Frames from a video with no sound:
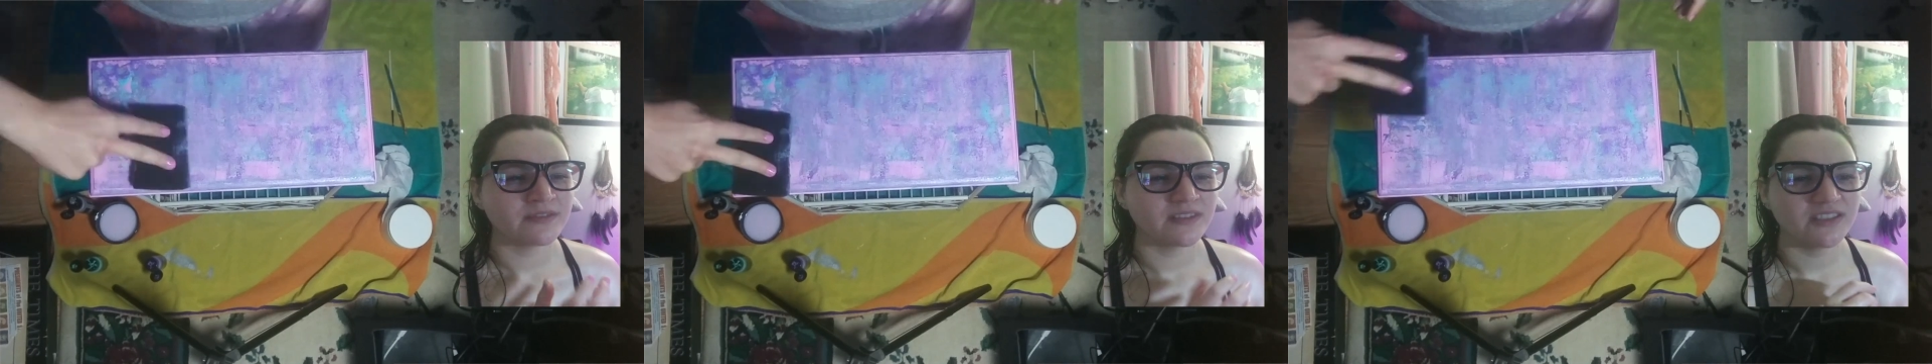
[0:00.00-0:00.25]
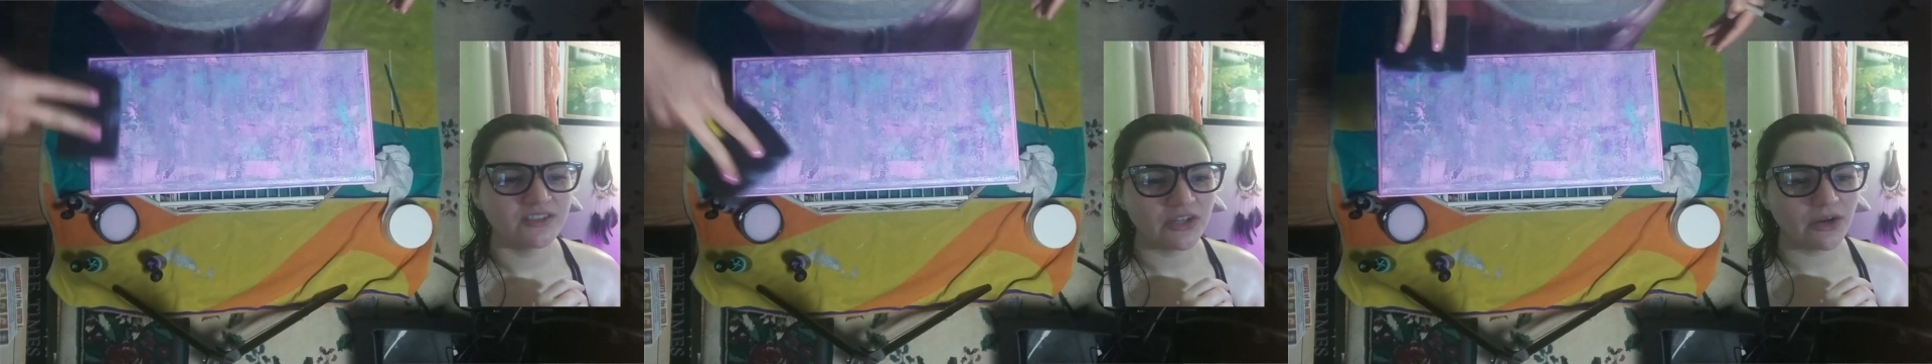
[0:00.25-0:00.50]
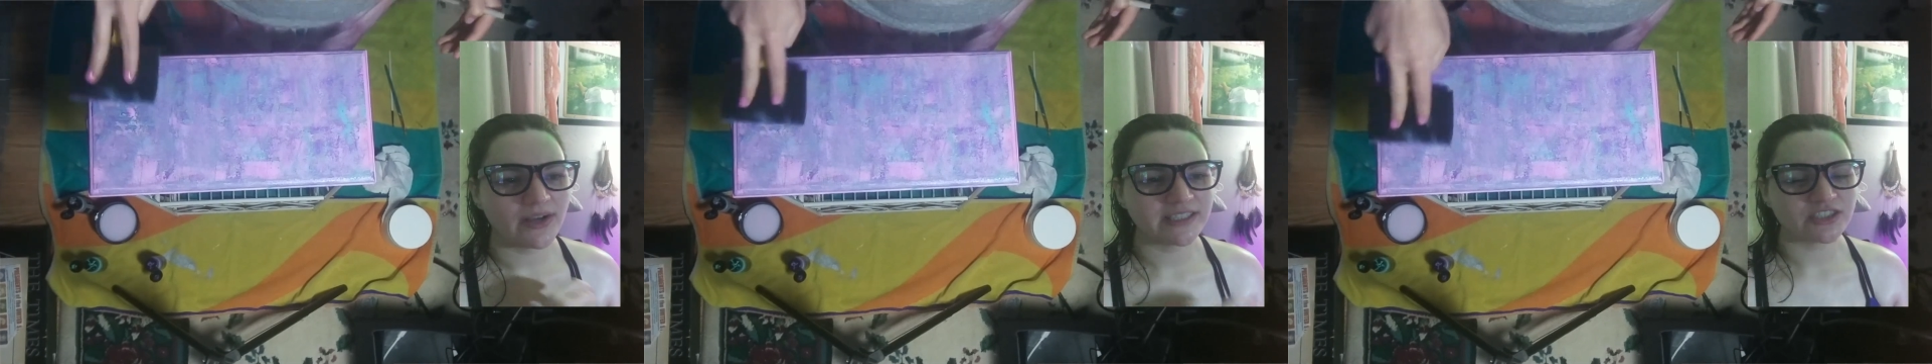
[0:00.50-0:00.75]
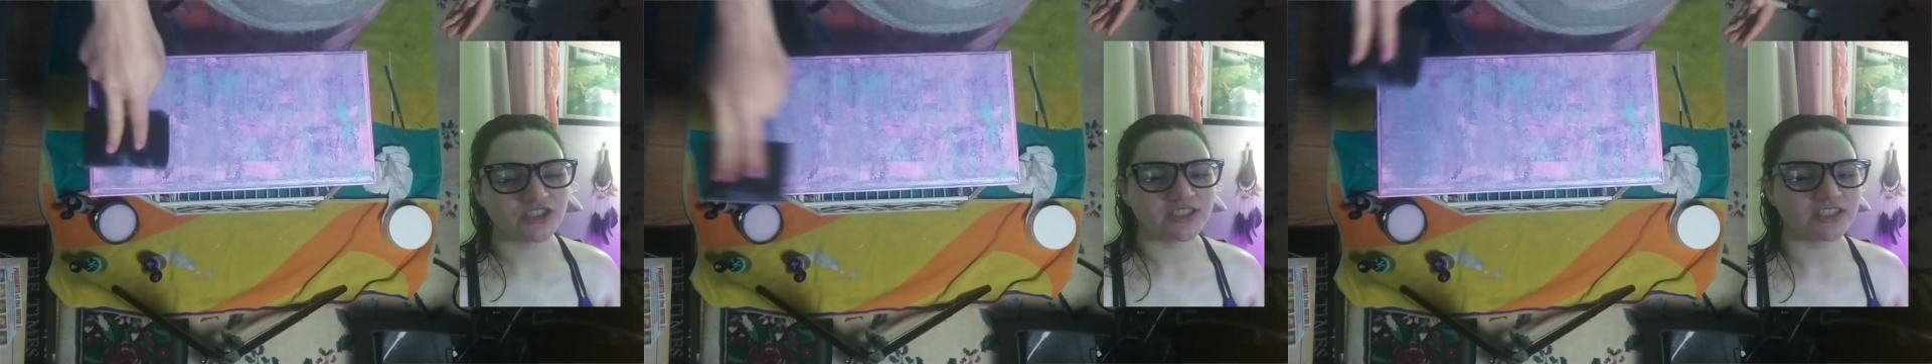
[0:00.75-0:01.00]
you know,
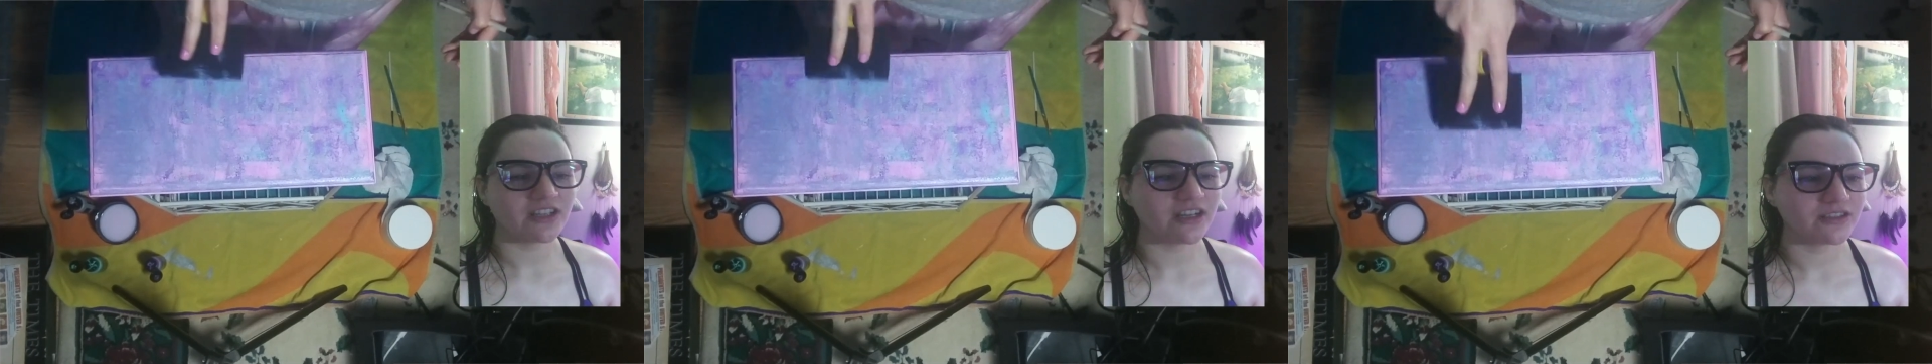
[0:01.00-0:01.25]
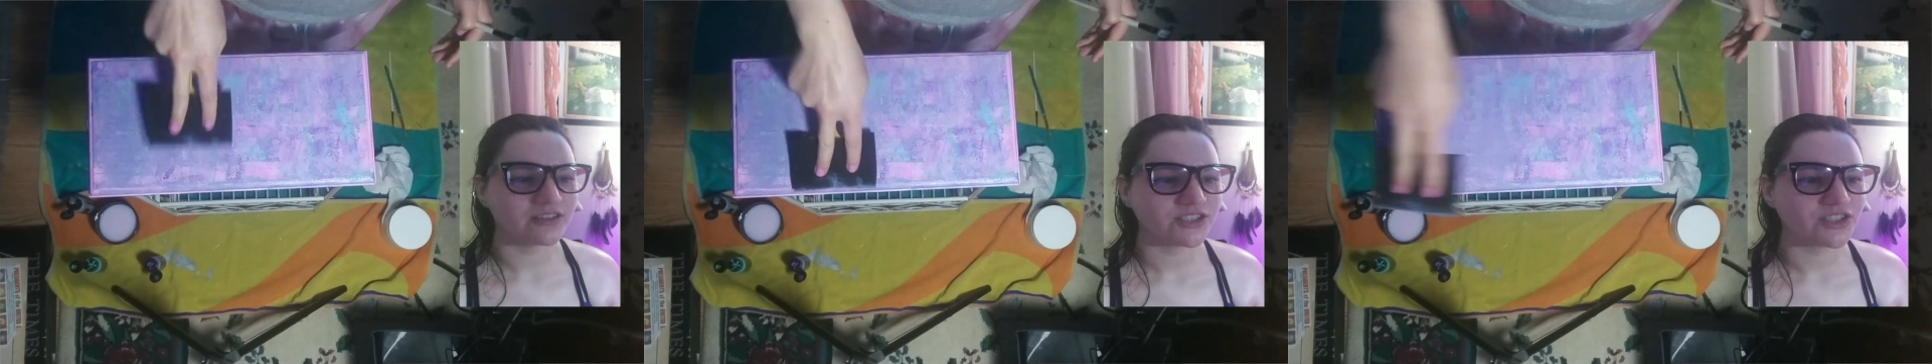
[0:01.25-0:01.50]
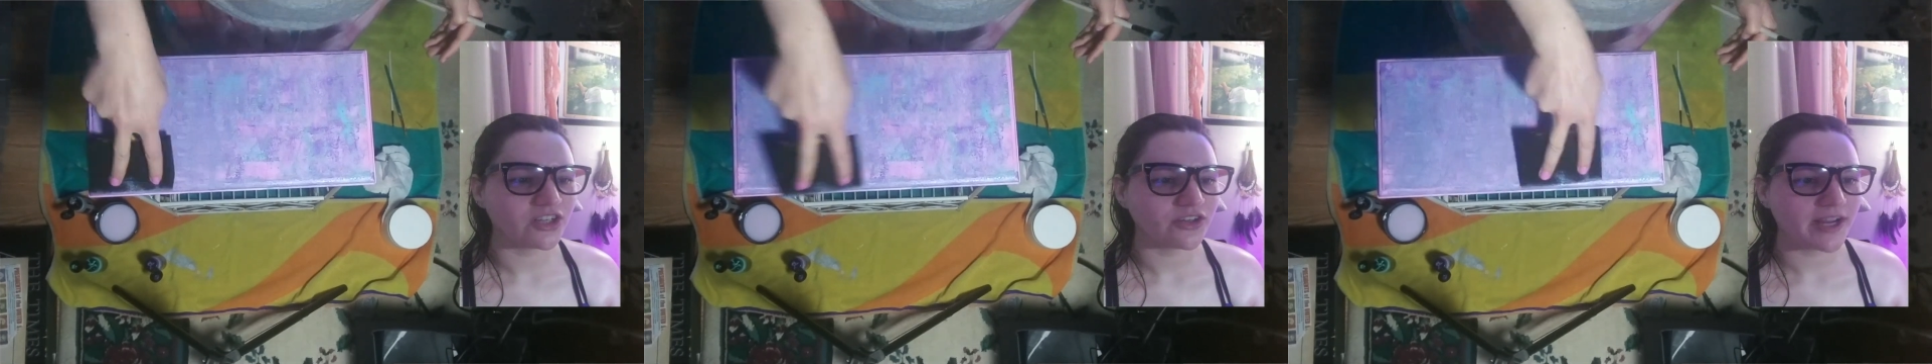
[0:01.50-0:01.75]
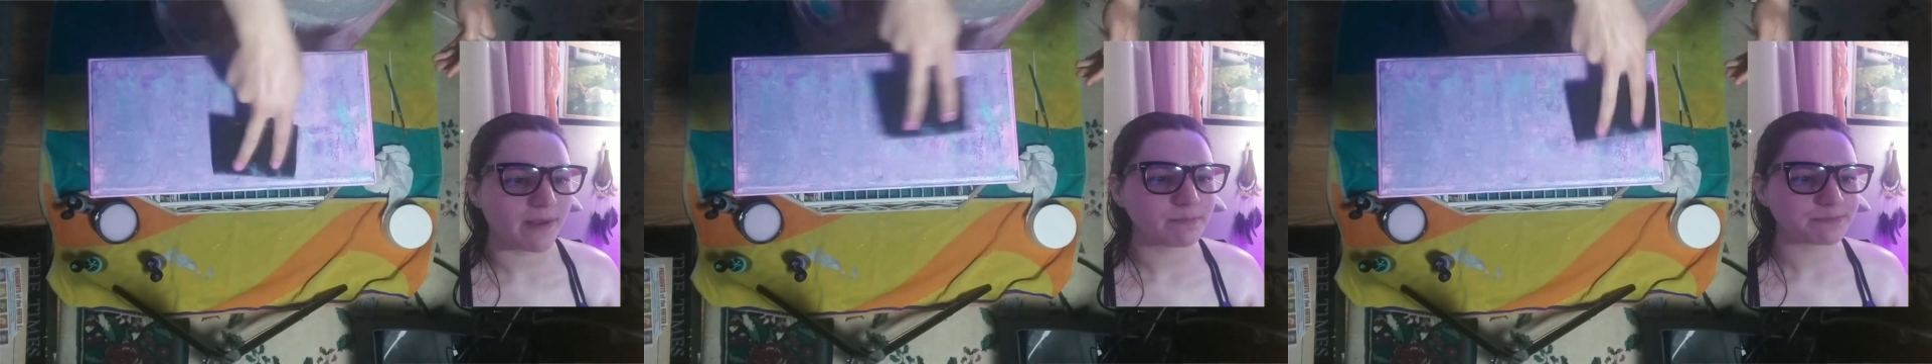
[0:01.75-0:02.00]
it's not great.